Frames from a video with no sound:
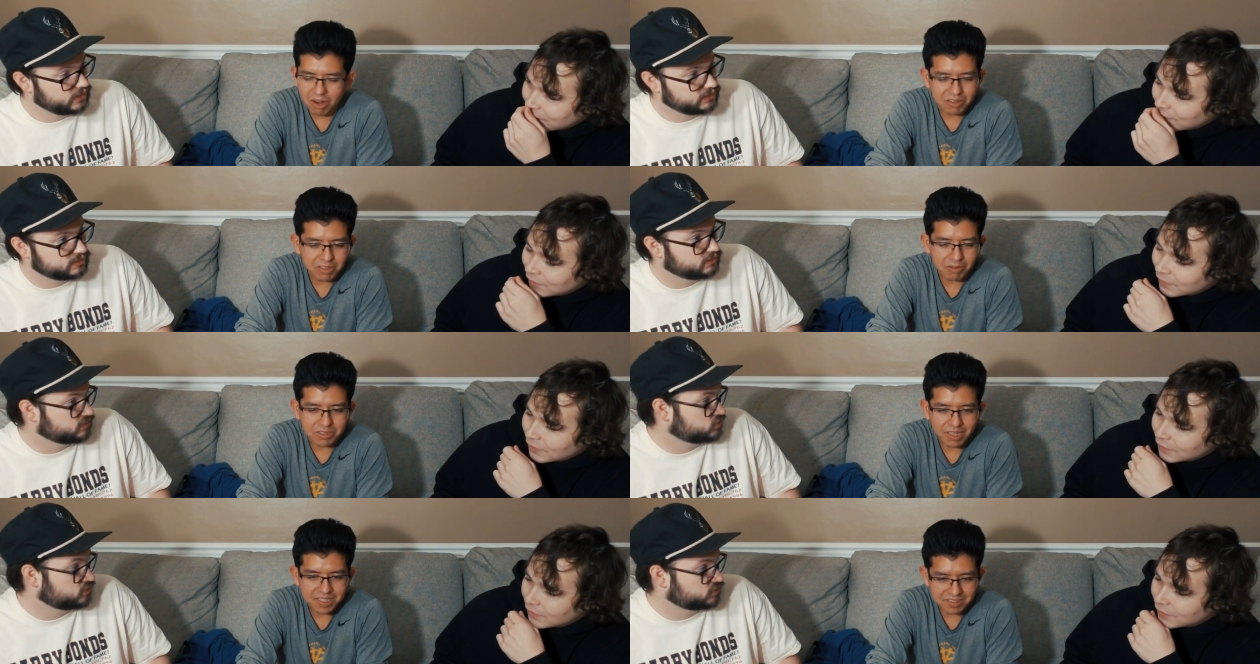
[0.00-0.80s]
Speaker 1: Oh,
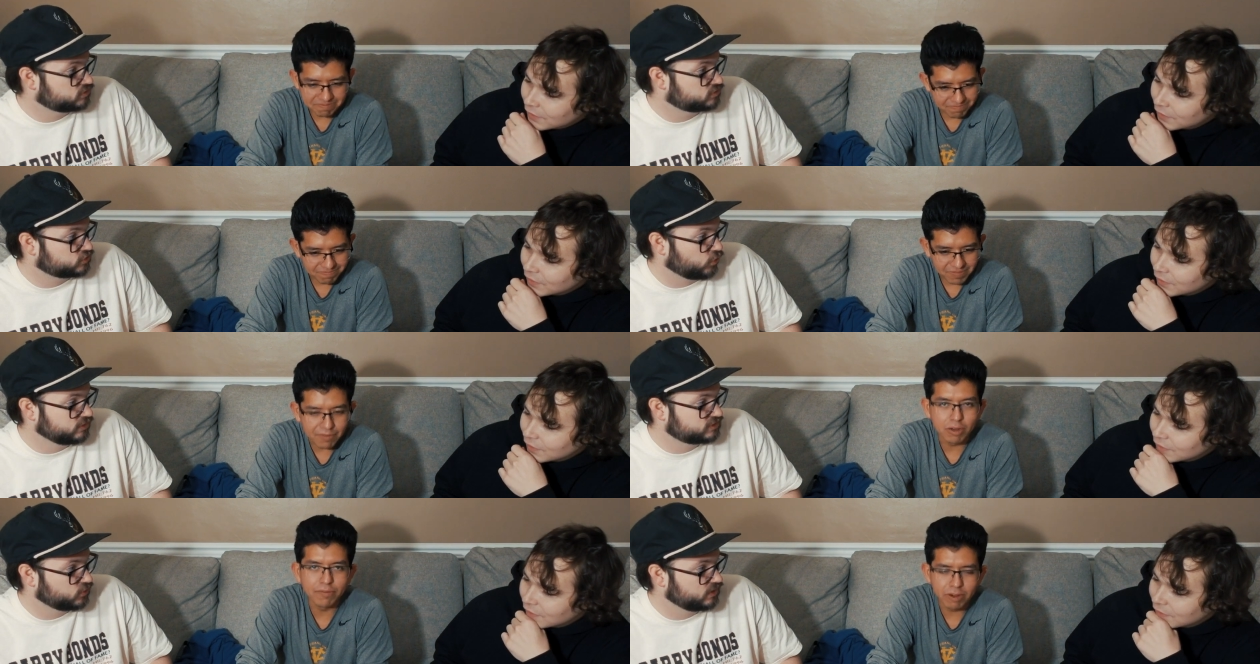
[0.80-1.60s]
don't do that's a
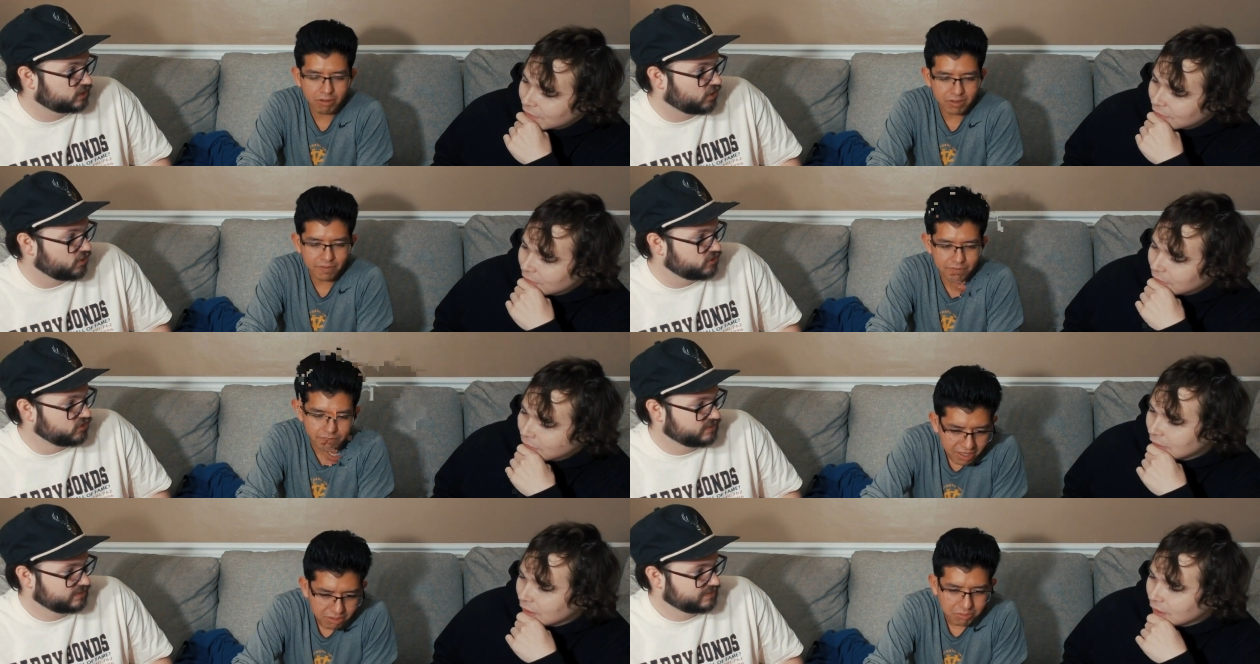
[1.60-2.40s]
join.
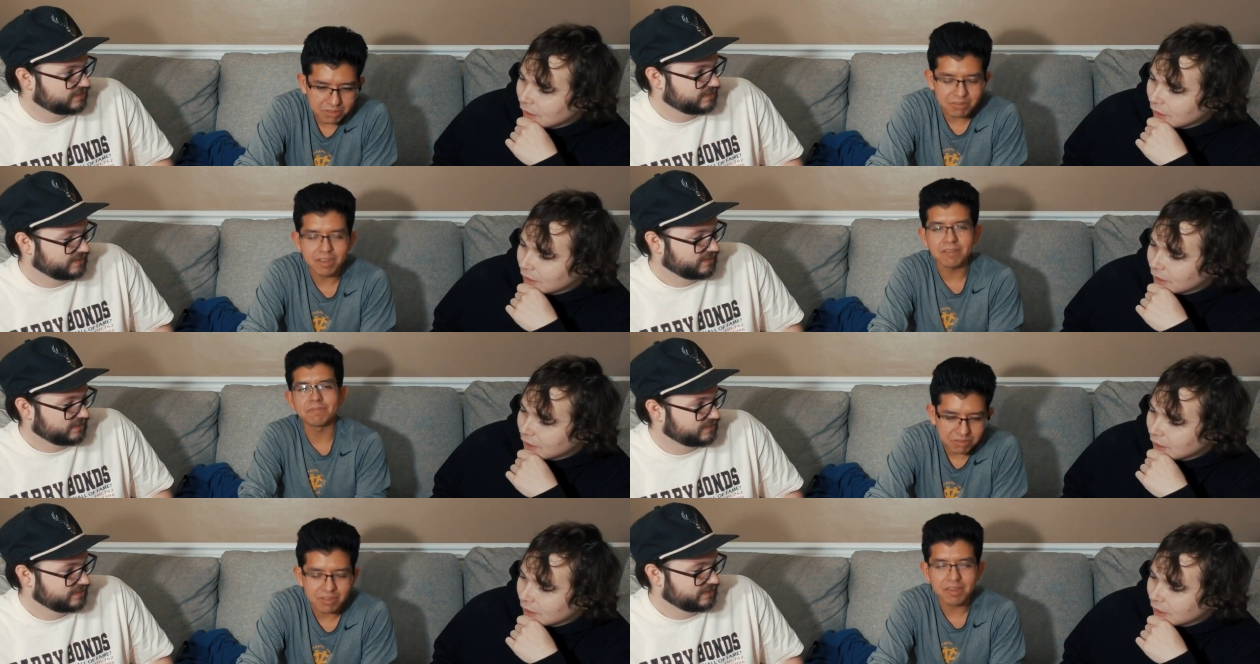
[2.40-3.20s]
We yeah.
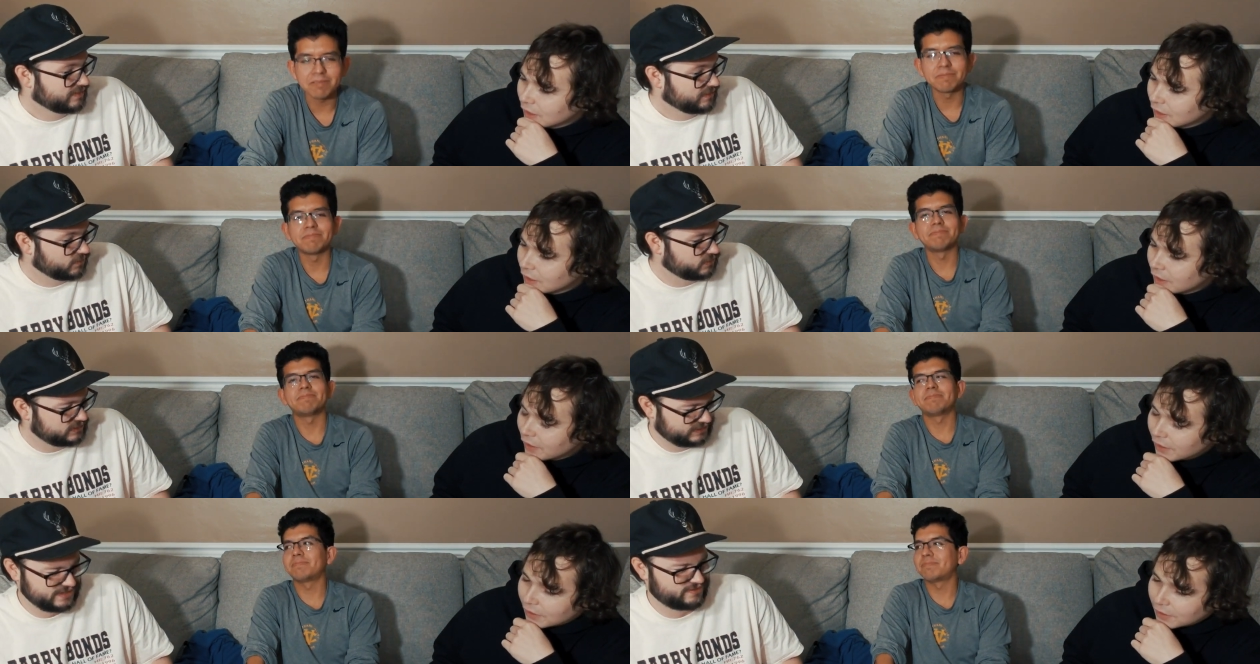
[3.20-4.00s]
dude, play him in
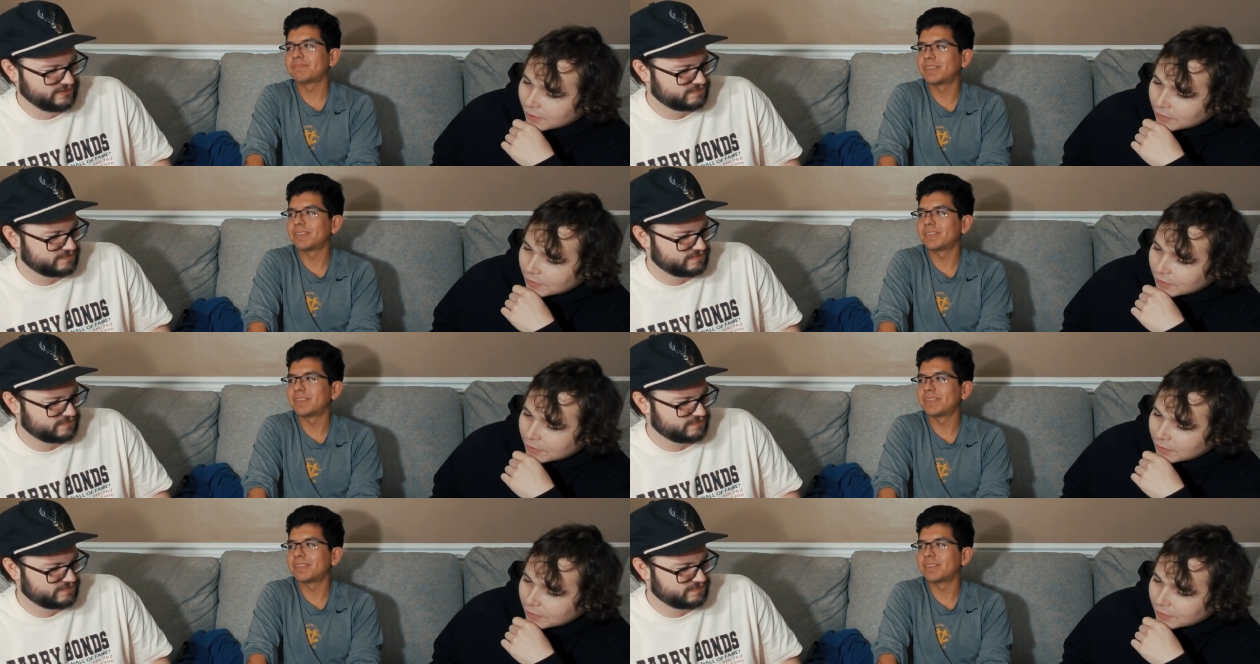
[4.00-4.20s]
guard.